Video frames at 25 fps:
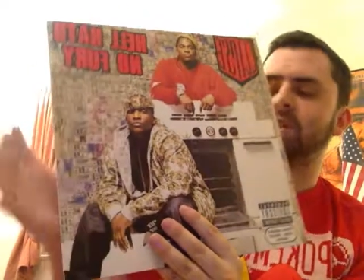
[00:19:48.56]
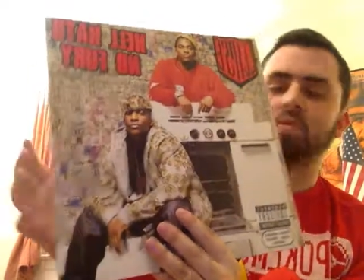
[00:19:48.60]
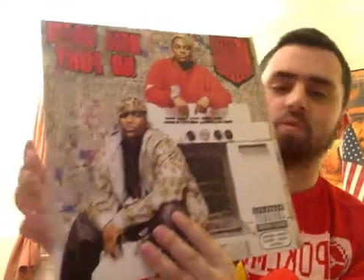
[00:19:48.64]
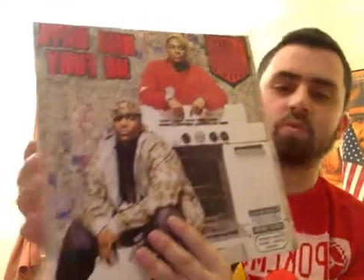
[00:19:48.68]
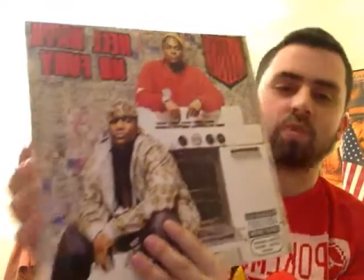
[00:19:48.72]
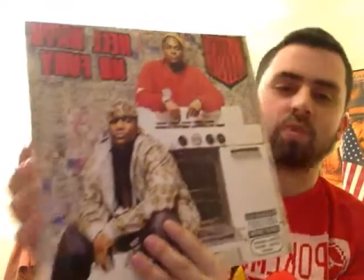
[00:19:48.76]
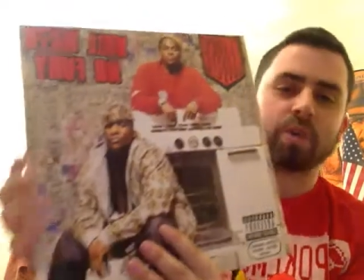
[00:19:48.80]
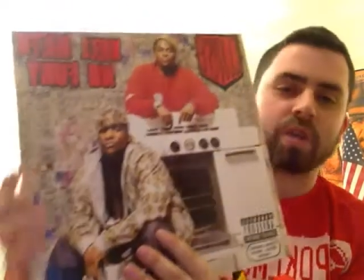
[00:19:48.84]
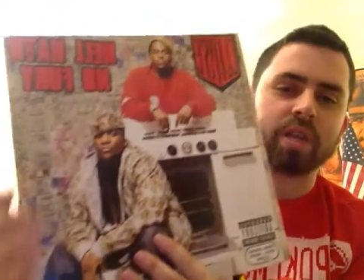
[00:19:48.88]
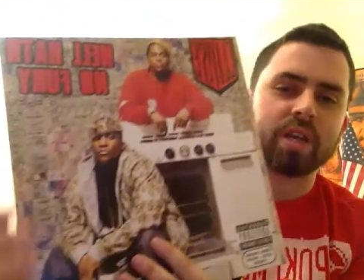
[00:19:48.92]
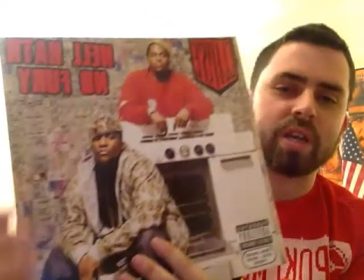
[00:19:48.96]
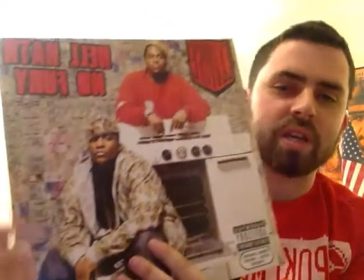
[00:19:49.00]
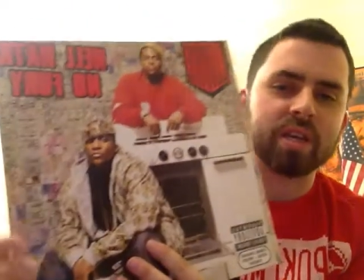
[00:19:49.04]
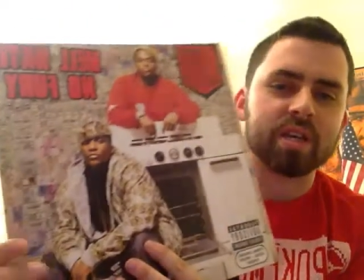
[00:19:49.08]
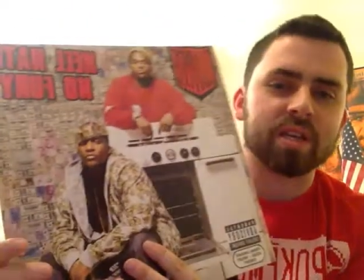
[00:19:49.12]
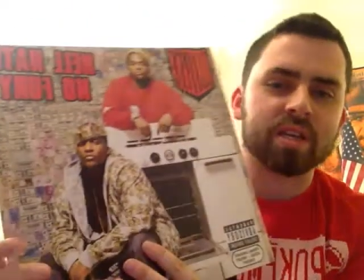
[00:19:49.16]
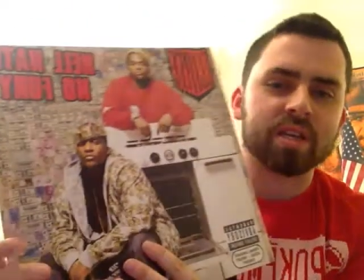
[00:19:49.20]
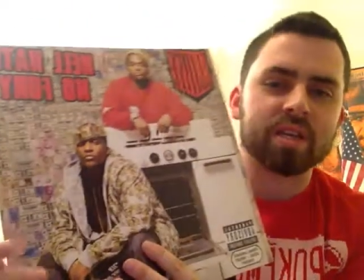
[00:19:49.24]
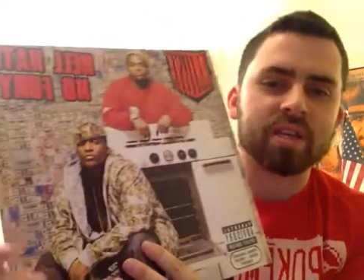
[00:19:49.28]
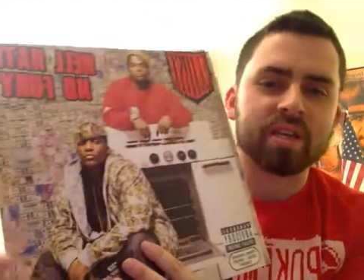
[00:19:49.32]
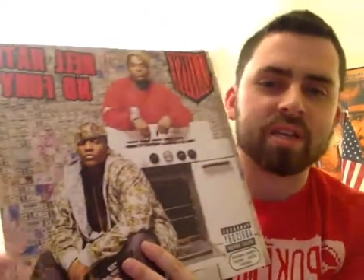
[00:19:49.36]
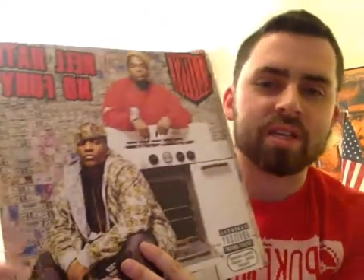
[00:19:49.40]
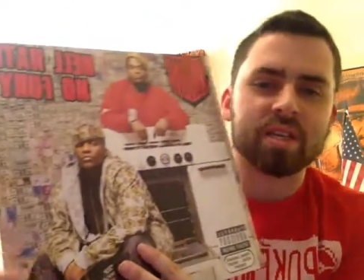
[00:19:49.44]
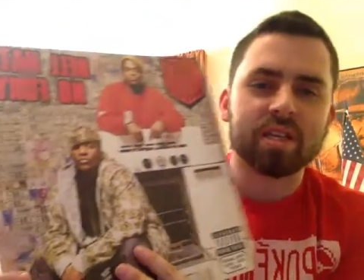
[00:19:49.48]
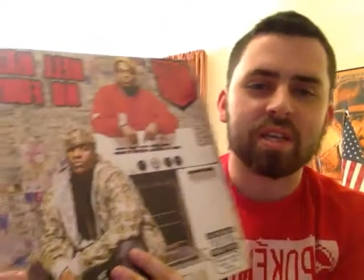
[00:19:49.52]
to really
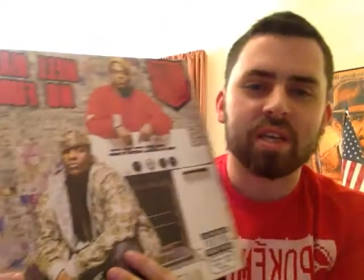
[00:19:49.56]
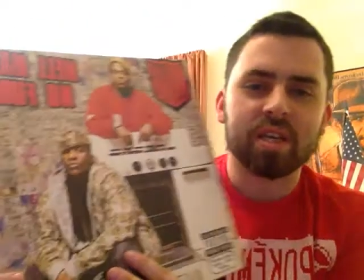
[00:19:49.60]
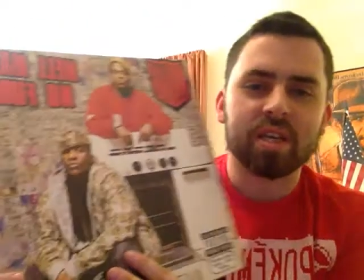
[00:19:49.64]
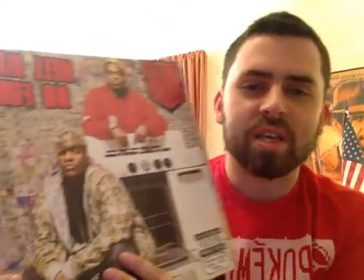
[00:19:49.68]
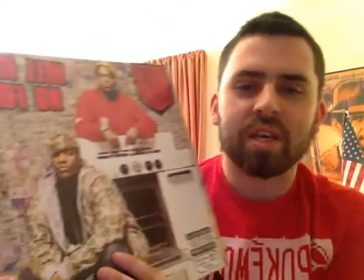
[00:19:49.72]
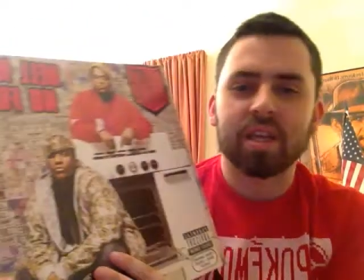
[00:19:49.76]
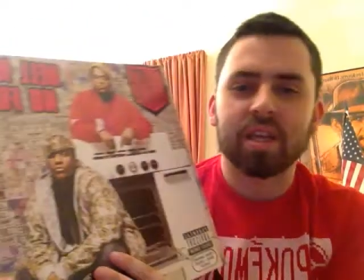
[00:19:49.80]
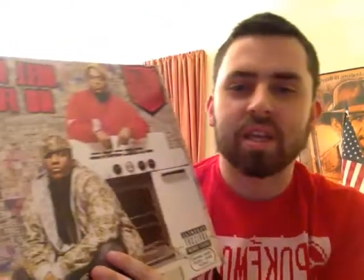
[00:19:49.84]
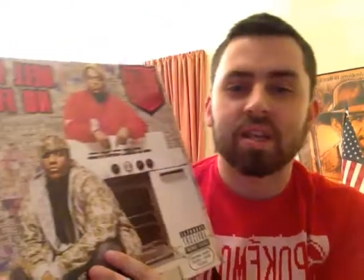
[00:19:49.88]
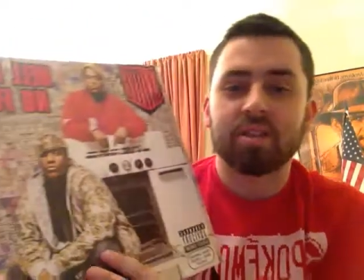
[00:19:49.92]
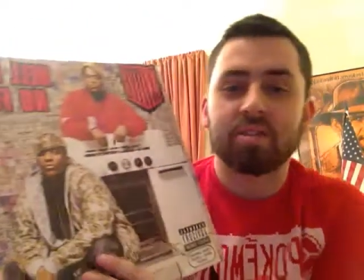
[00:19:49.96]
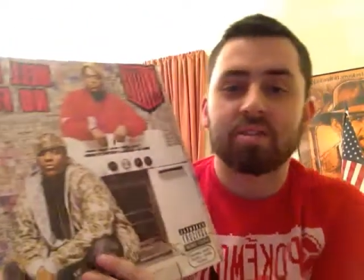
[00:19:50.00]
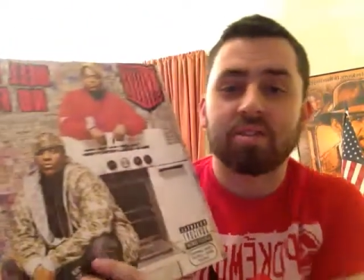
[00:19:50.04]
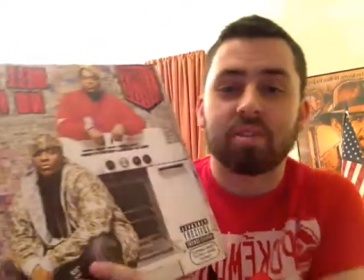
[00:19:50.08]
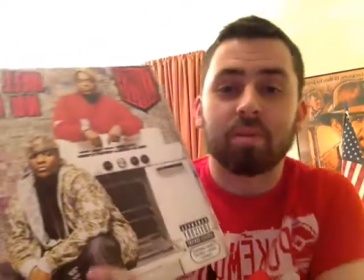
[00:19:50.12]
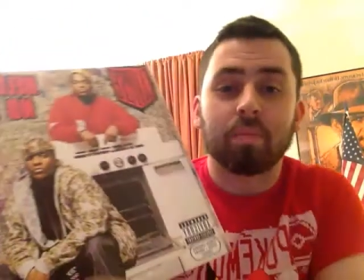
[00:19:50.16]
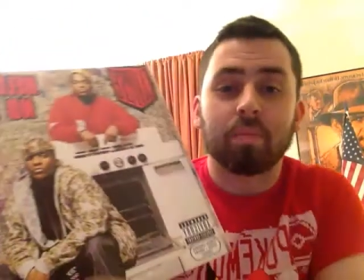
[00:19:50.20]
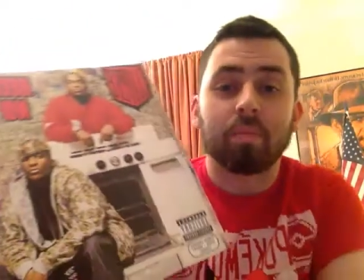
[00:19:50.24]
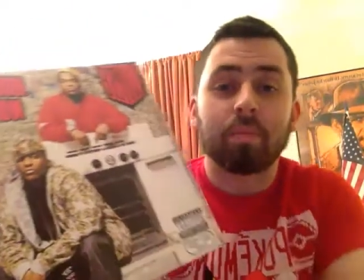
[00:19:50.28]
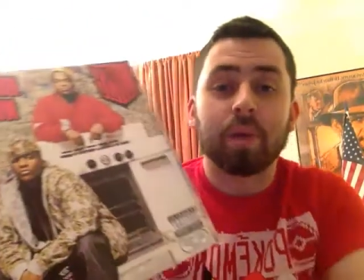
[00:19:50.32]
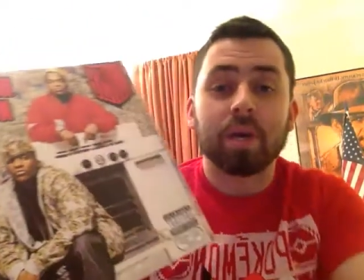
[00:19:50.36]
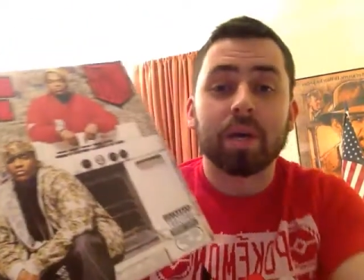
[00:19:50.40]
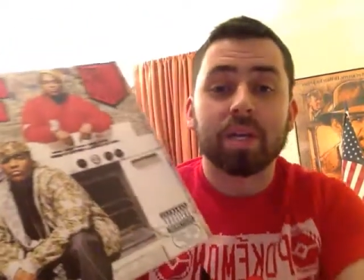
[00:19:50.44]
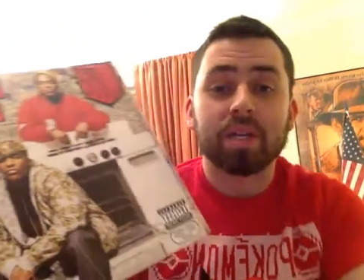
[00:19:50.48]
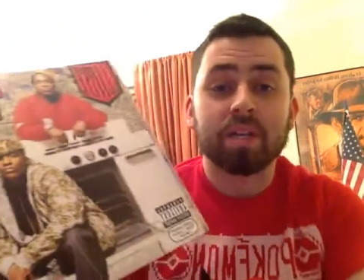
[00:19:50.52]
sneak in just the
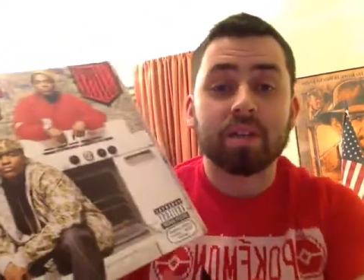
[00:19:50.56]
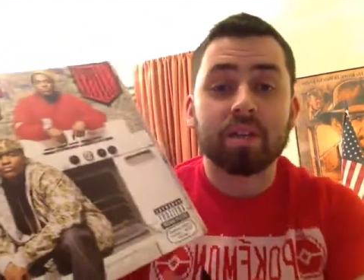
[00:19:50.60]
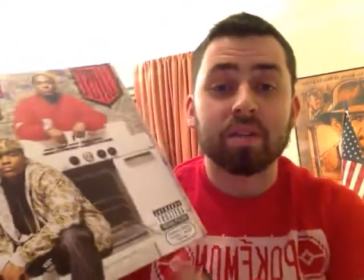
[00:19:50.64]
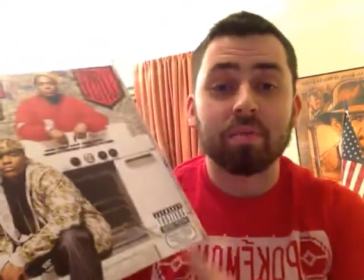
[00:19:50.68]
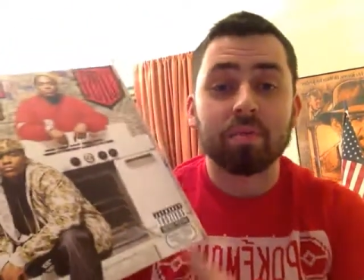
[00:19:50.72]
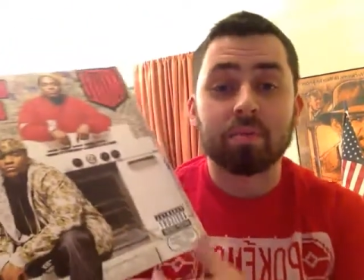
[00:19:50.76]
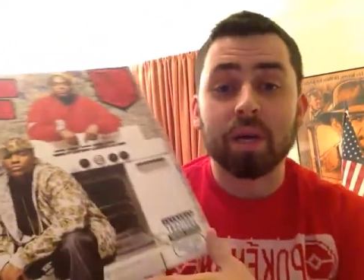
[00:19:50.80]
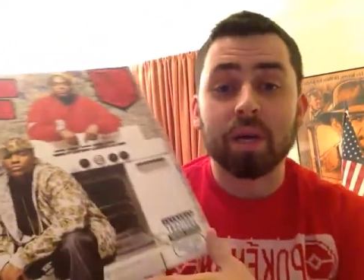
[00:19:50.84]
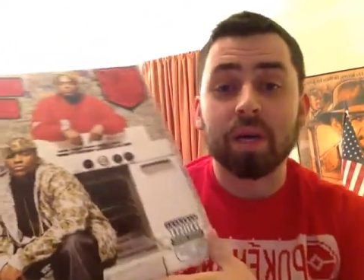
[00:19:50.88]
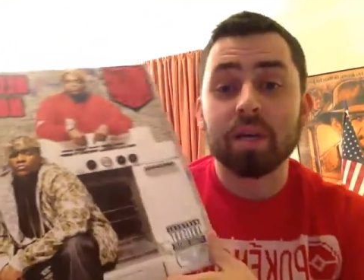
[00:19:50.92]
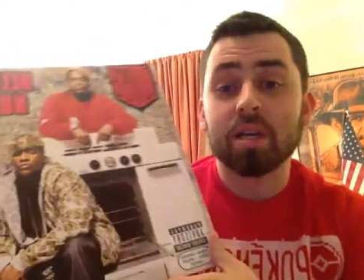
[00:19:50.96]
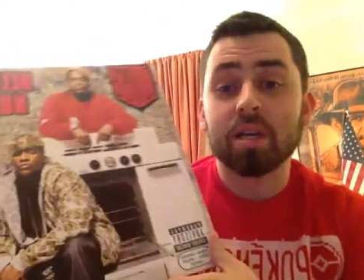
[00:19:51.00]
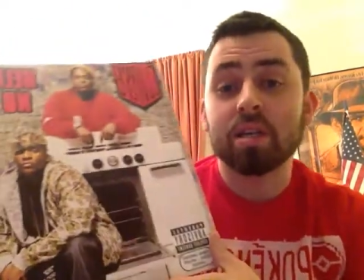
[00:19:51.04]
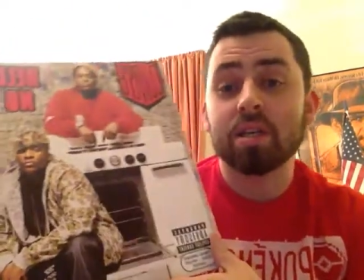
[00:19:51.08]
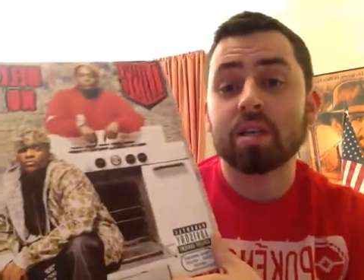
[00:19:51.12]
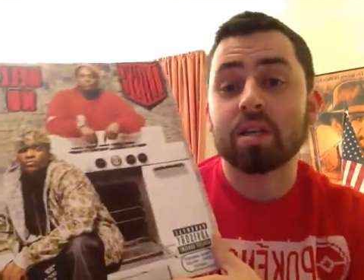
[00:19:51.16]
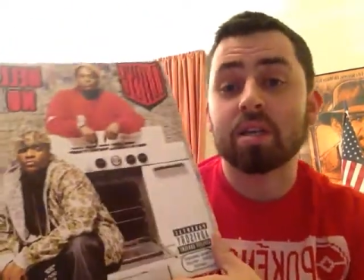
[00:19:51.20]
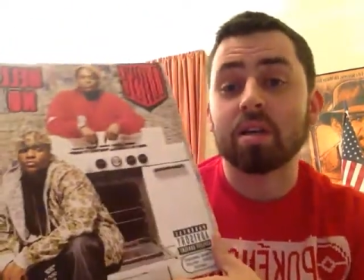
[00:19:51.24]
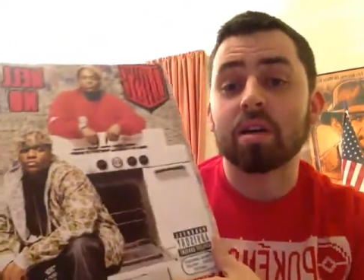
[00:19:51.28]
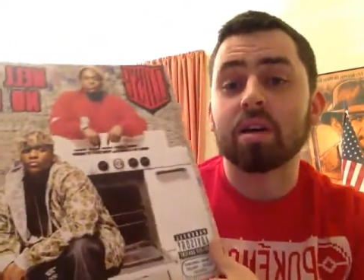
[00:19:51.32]
best of the best.